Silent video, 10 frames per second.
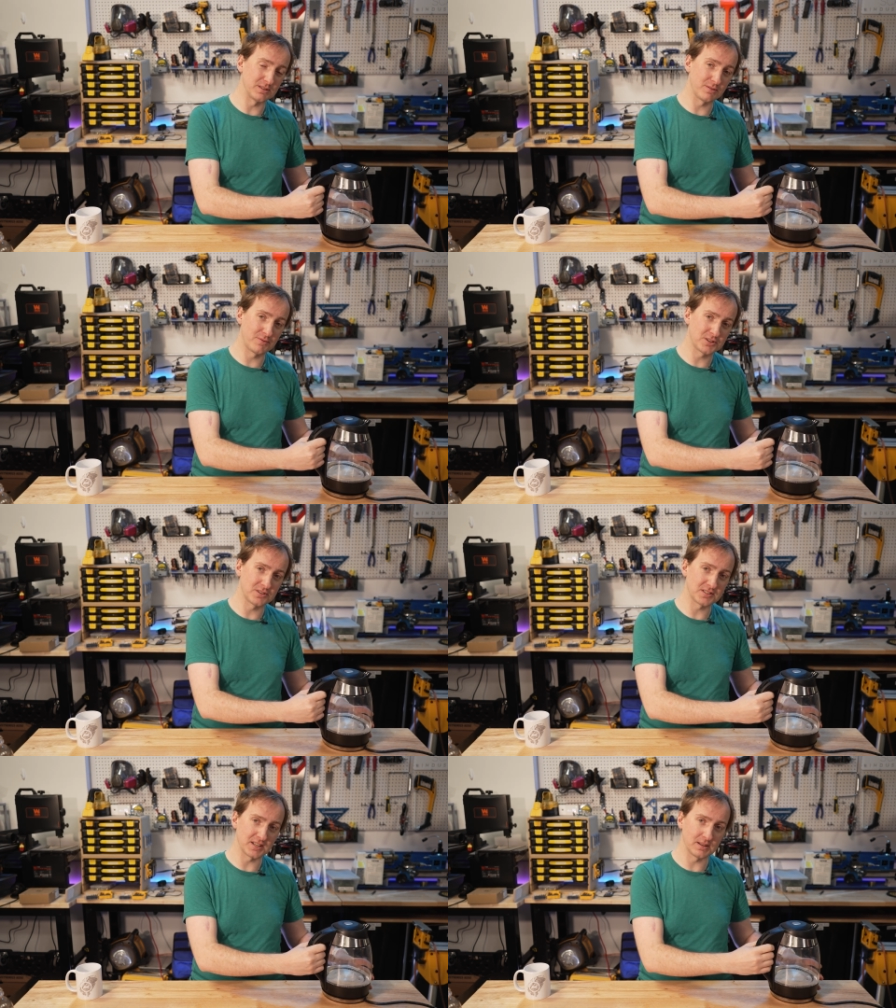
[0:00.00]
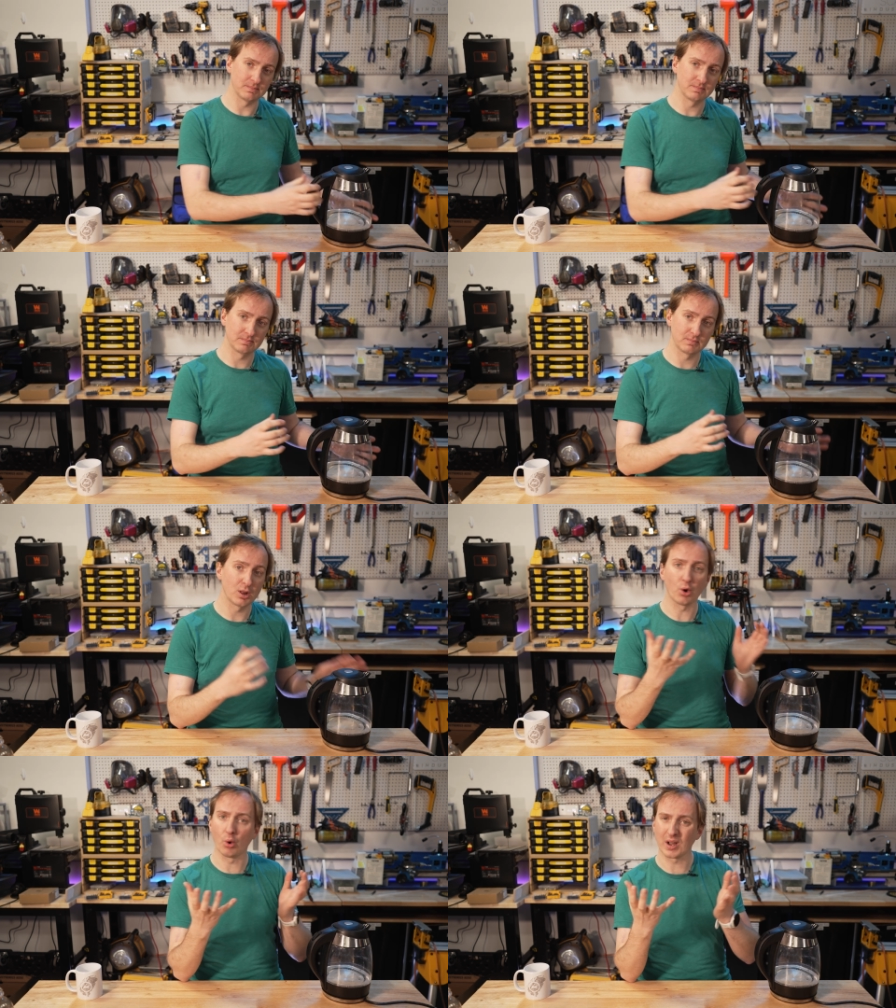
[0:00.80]
of efficiency.
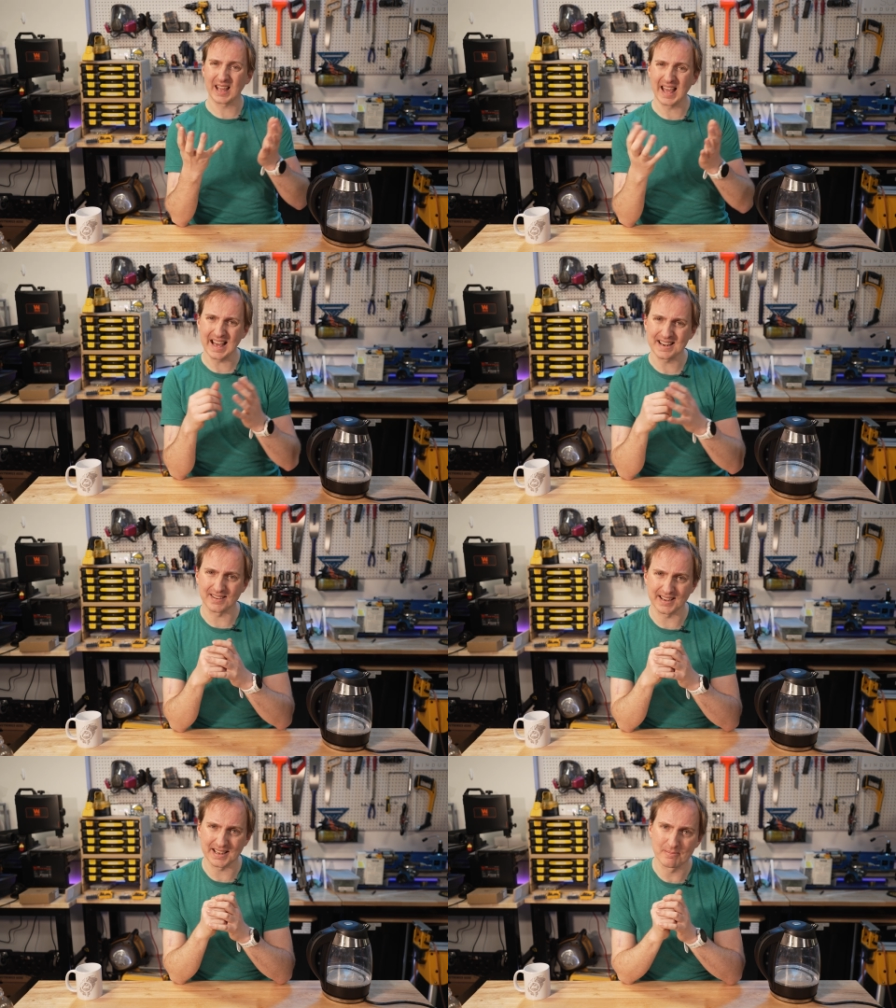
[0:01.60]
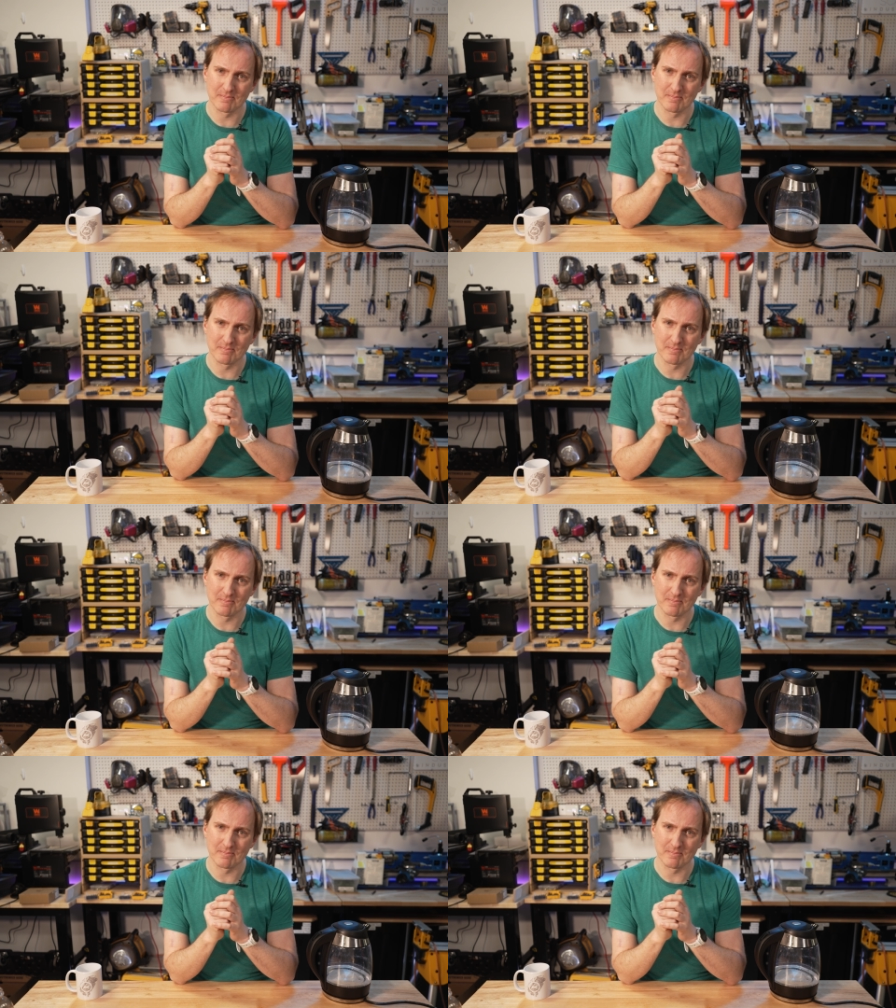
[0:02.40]
Or can I?